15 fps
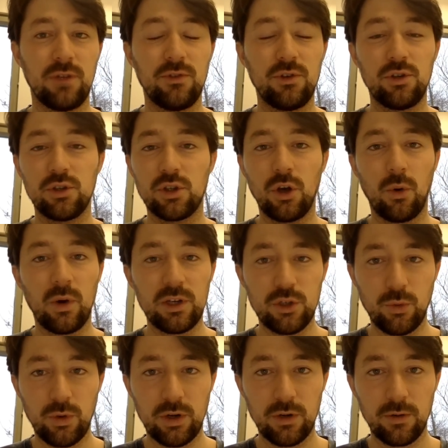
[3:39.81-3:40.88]
If you just go on
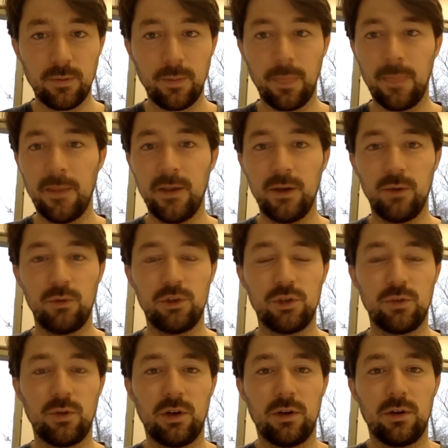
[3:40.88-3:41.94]
Twitter, which is
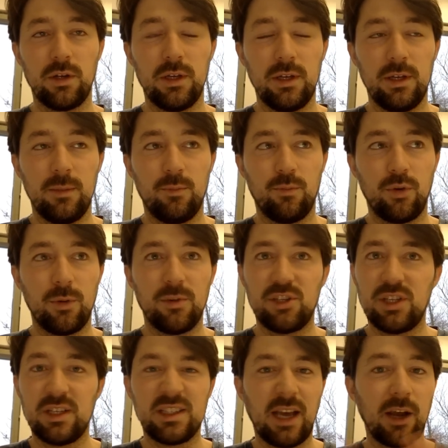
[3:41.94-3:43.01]
where pretty much
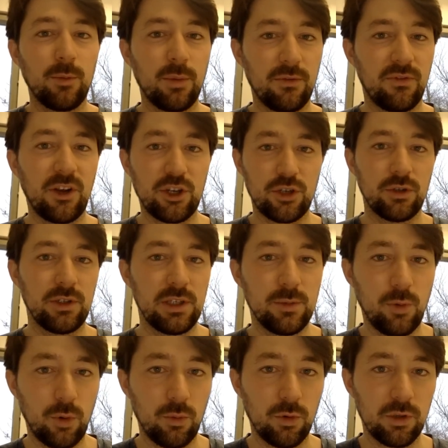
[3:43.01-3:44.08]
the entire professional
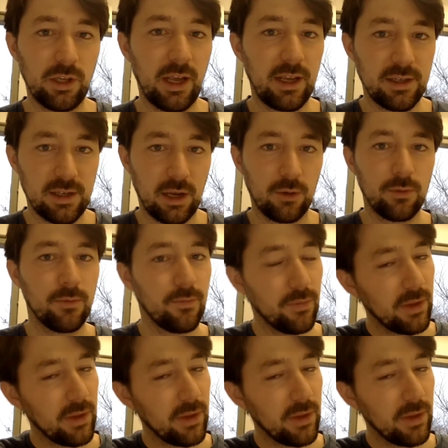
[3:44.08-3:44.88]
esport world hangs out,